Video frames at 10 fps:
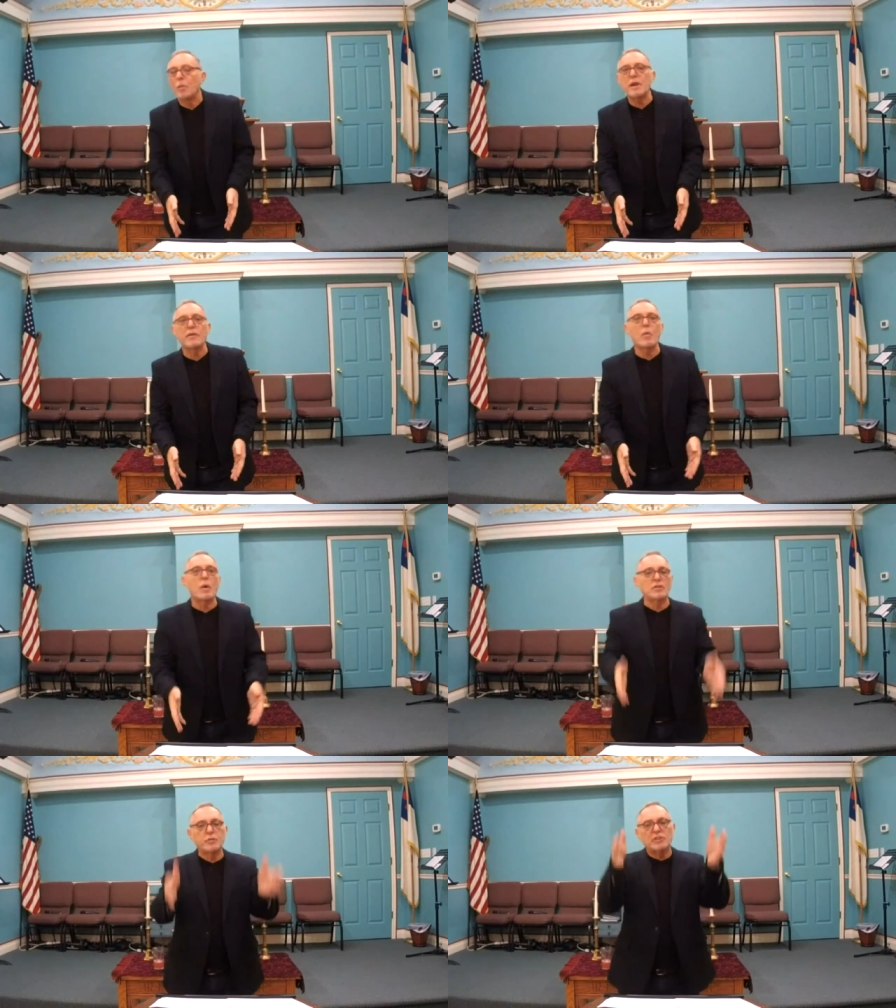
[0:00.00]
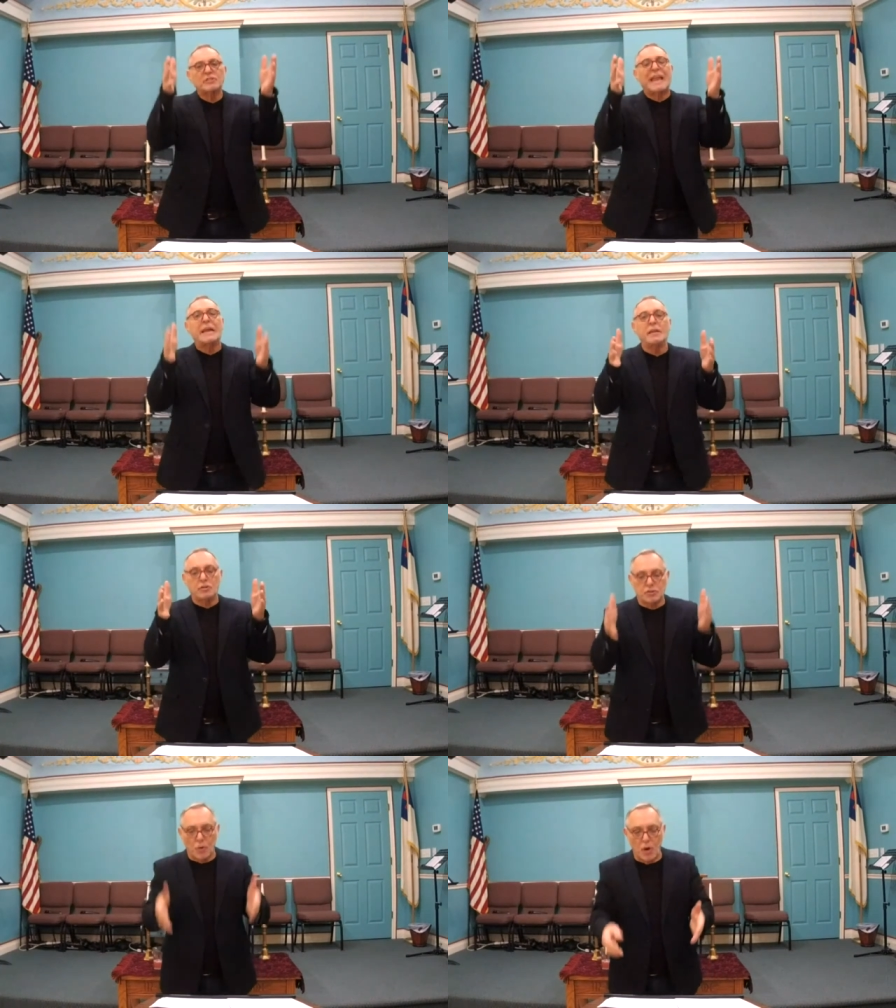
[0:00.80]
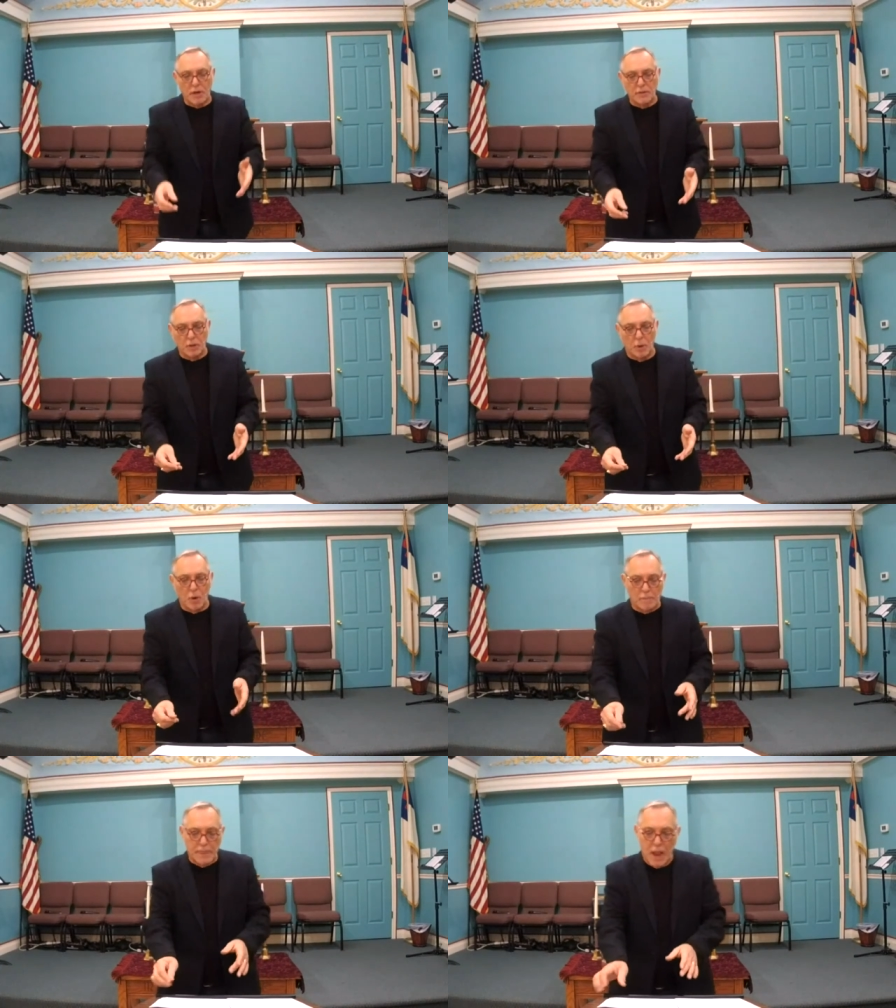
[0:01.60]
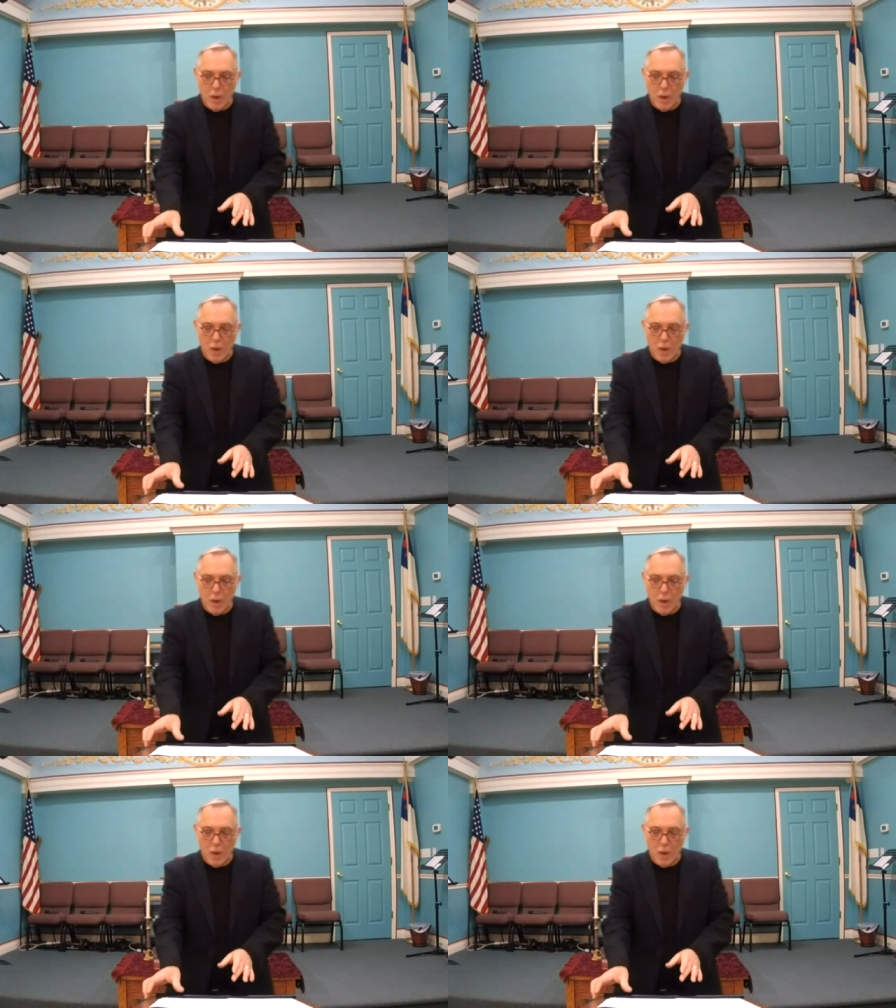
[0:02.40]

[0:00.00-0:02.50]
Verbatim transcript: We are the ones who are standing strong in the Lord.